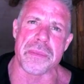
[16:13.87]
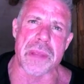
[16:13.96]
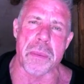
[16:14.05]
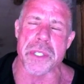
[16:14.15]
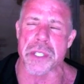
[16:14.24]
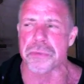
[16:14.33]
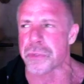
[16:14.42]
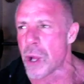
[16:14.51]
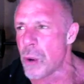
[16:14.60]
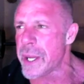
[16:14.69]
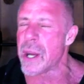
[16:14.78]
I was just
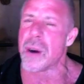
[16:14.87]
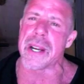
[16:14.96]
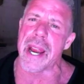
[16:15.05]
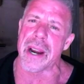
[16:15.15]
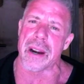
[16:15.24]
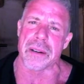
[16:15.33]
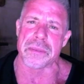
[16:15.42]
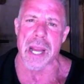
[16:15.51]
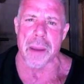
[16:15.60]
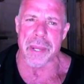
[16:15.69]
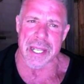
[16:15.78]
floating on air,
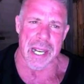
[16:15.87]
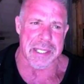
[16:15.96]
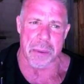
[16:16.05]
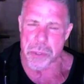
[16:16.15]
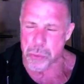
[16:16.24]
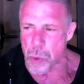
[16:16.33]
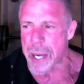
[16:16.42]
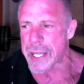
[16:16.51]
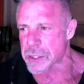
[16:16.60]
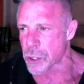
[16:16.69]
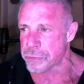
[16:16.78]
not because I was
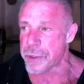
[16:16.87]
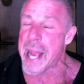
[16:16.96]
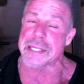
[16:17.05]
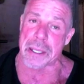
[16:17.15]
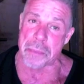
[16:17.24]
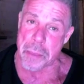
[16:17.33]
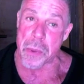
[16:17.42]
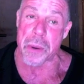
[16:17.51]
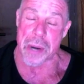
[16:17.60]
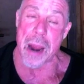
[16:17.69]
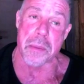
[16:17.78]
running so fast. I
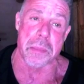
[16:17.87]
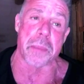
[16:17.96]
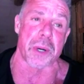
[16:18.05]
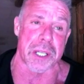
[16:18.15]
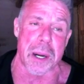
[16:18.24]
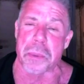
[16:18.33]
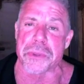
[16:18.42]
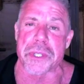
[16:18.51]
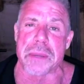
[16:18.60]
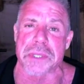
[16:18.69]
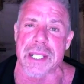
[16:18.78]
remember a couple
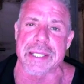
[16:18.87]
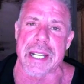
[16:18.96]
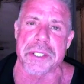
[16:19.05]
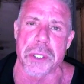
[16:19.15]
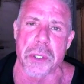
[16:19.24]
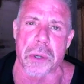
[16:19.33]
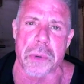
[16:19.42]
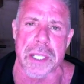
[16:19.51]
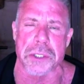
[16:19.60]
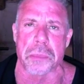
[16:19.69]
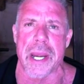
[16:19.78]
times like that too at
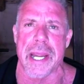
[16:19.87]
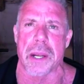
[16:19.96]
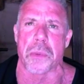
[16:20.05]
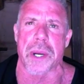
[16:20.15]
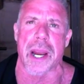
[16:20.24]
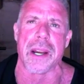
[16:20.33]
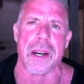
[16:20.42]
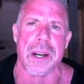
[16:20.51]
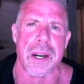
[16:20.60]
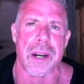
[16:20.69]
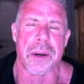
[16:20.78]
WrestleMania when I
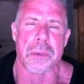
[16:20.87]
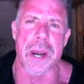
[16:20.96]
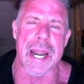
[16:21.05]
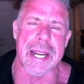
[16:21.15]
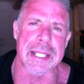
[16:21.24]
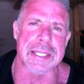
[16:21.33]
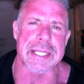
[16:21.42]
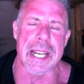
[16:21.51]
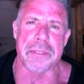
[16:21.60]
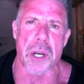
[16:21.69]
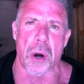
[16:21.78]
ran in and
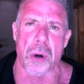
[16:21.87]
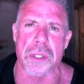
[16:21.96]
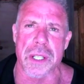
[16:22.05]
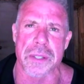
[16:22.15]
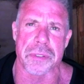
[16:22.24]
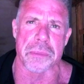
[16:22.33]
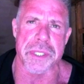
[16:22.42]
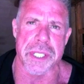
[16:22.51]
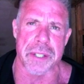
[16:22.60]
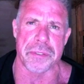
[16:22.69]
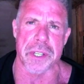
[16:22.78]
saved Hulk from
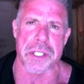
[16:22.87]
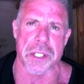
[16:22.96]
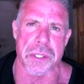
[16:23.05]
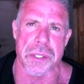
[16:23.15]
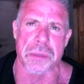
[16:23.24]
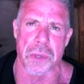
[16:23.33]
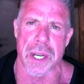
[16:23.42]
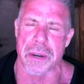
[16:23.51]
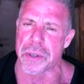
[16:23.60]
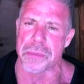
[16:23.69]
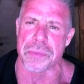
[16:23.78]
Sid Vicious,
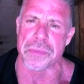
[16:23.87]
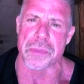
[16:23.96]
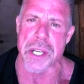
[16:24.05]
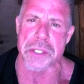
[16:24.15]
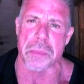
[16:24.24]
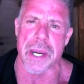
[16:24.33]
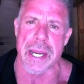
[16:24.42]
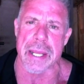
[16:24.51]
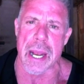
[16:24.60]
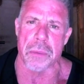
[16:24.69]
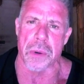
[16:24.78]
whatever
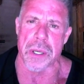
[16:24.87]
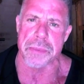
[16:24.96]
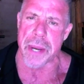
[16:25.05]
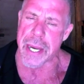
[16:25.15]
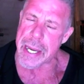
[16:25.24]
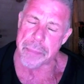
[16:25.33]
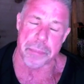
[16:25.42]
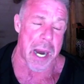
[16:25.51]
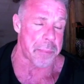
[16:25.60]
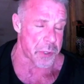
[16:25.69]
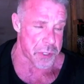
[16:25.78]
WrestleMania that was. Man, that
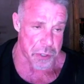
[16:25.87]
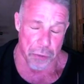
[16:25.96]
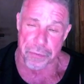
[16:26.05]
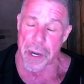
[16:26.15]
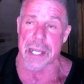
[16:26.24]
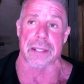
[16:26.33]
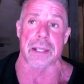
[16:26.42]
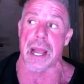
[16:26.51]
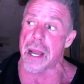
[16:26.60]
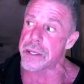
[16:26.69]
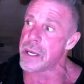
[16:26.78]
pop was so fucking
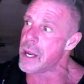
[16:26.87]
loud.